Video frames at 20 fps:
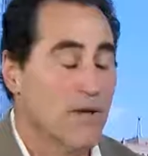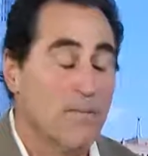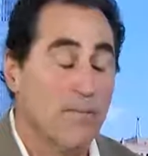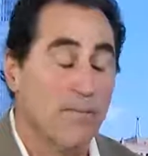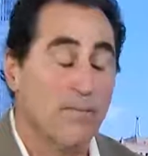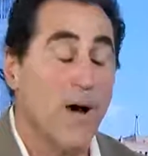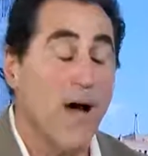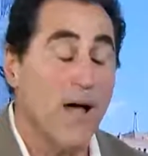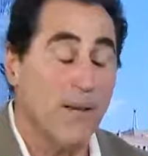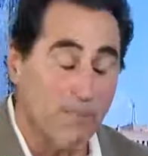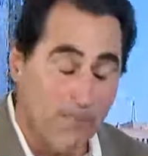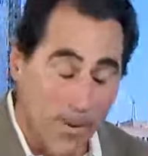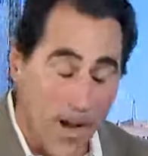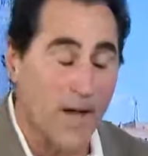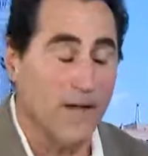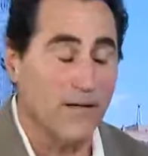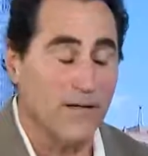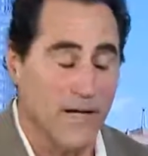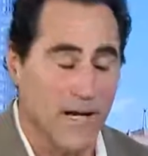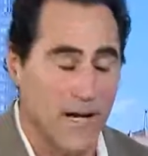but
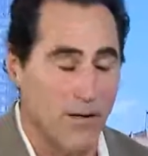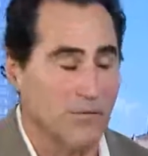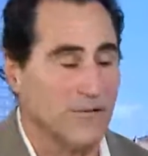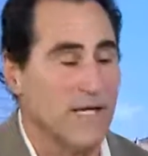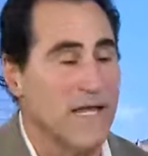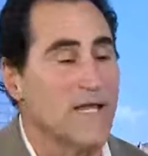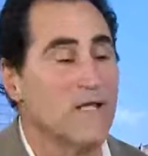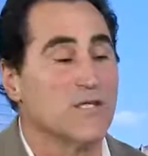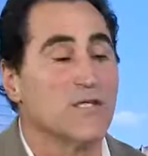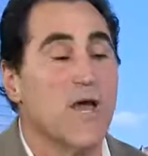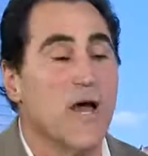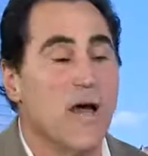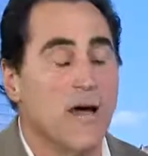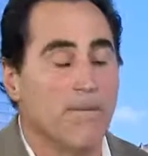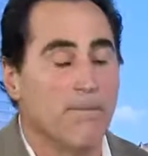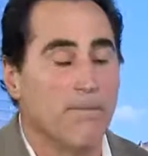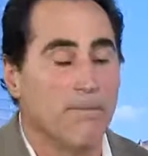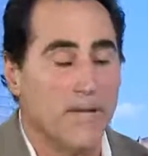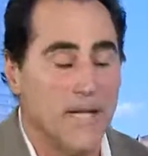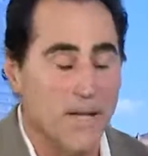Let me say this:
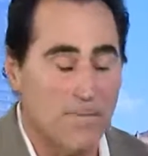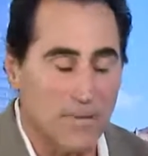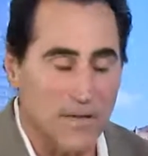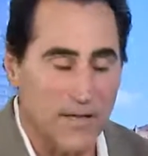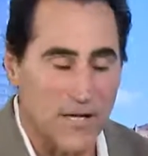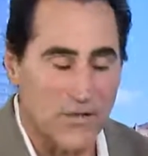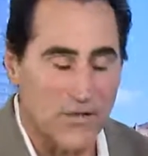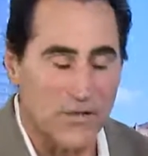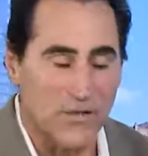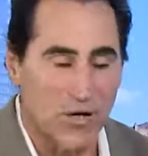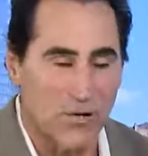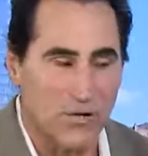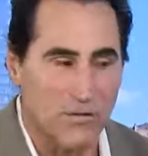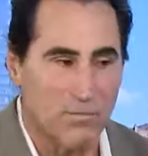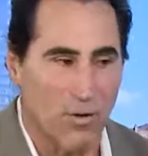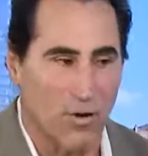manipulation goes